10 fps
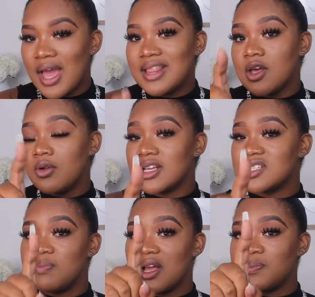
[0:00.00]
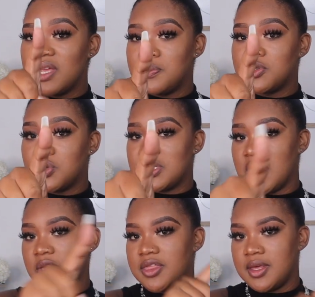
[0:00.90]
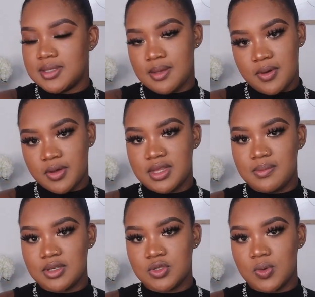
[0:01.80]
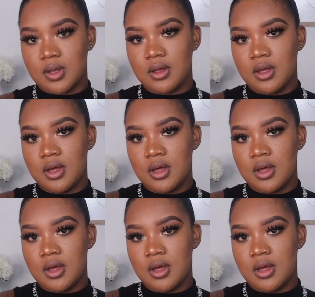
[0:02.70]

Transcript: and don't expect people to tell you things about them as well.